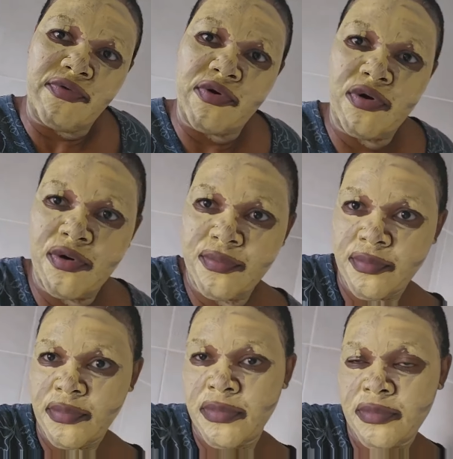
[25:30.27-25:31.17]

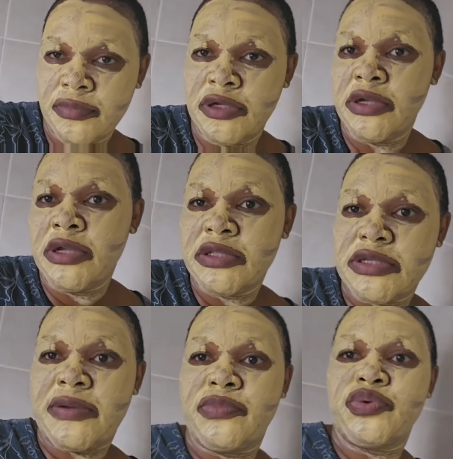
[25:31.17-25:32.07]
from
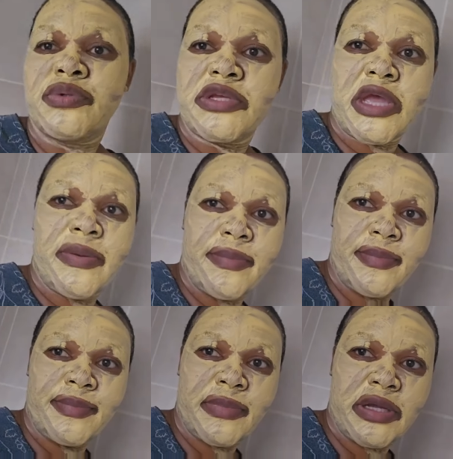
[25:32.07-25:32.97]
time to time
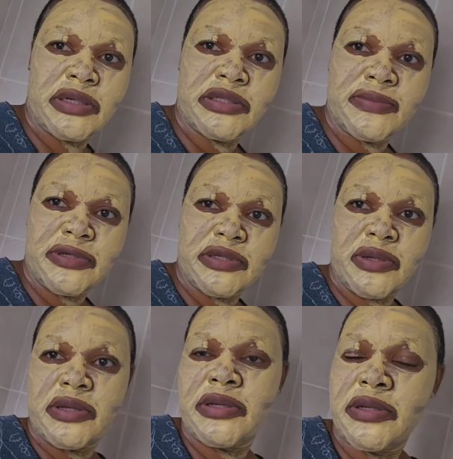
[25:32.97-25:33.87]
angithi
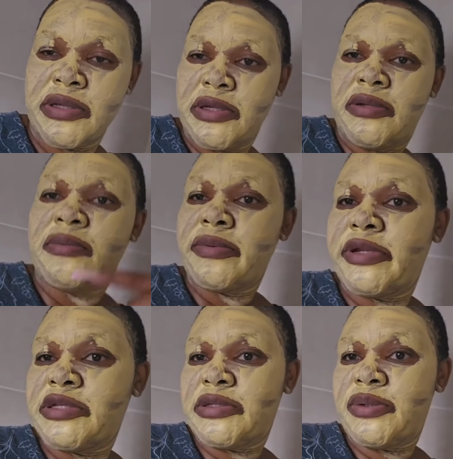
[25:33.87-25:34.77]
better.
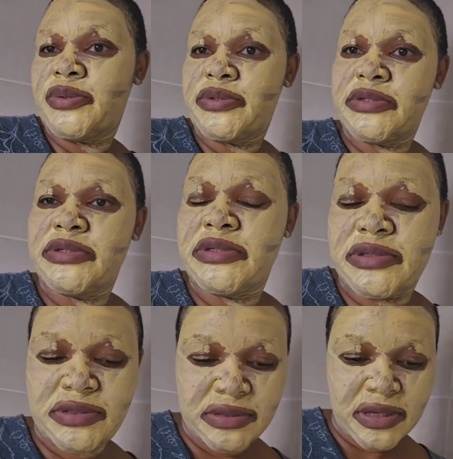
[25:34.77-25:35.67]
This
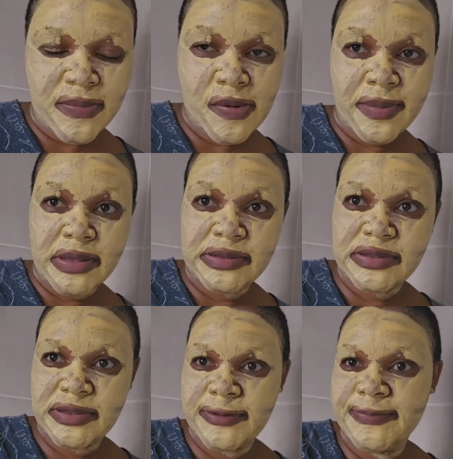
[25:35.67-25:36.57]
it. I'm a
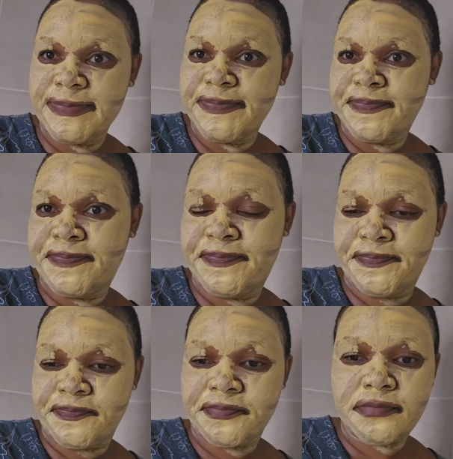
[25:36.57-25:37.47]
mask What
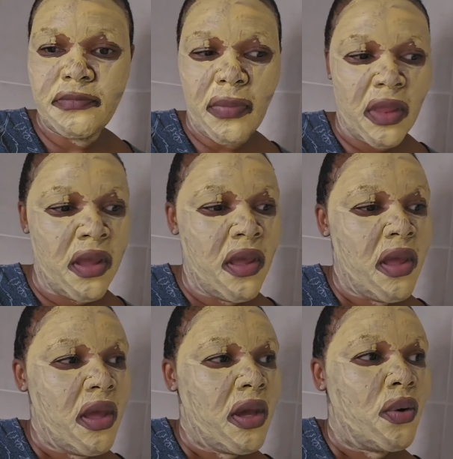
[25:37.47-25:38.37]

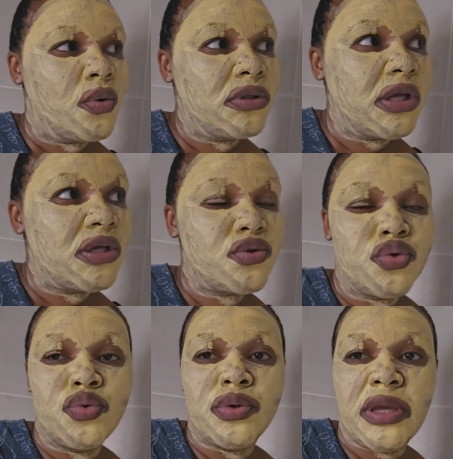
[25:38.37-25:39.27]
mm-hmm. they
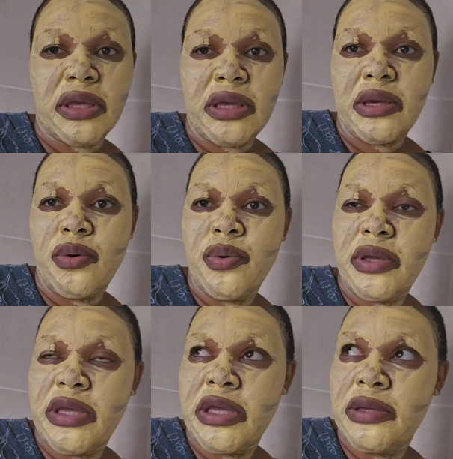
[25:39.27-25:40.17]
took
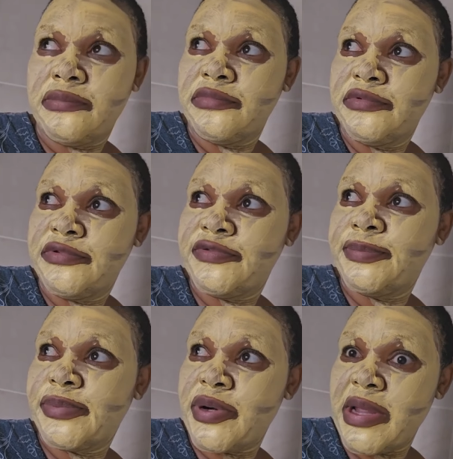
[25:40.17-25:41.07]
away?
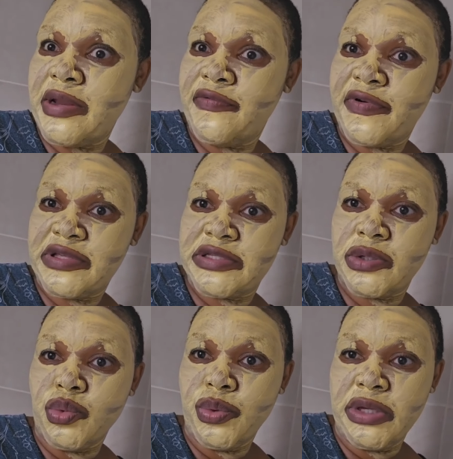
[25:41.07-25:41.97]
prayer and
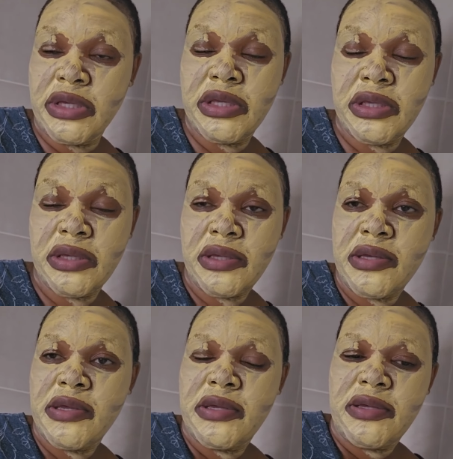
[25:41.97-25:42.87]
fasting week
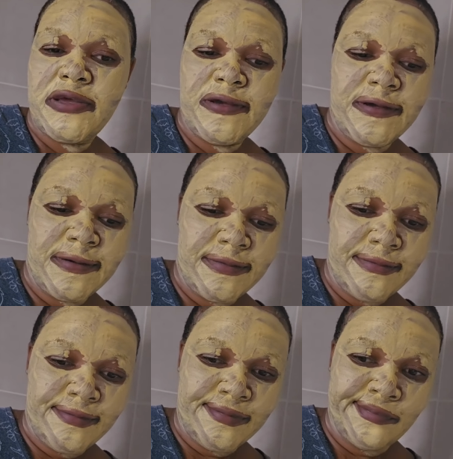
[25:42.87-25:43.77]

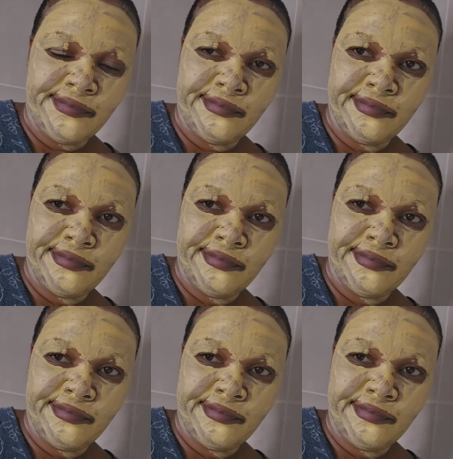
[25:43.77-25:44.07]
um